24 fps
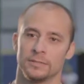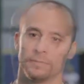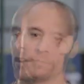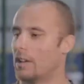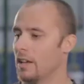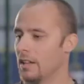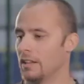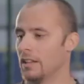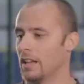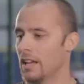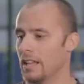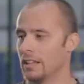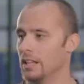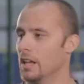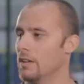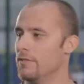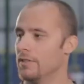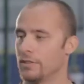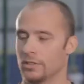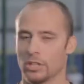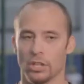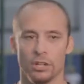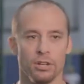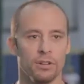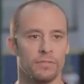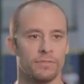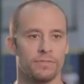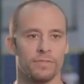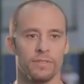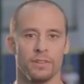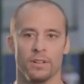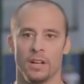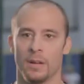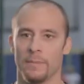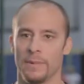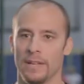I love the
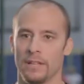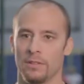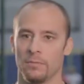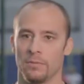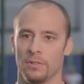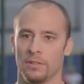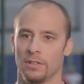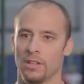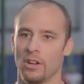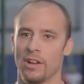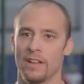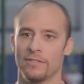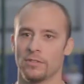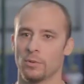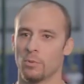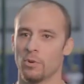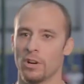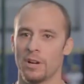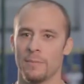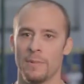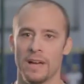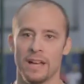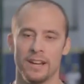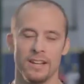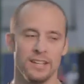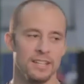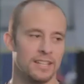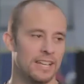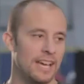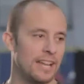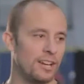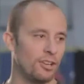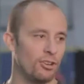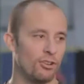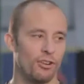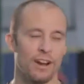turf. I mean, they don't have to worry about any
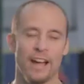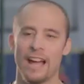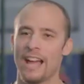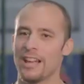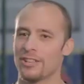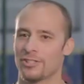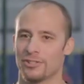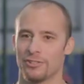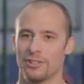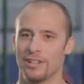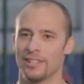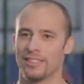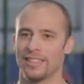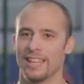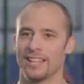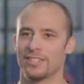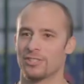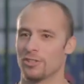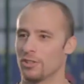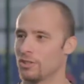kind of grass or anything,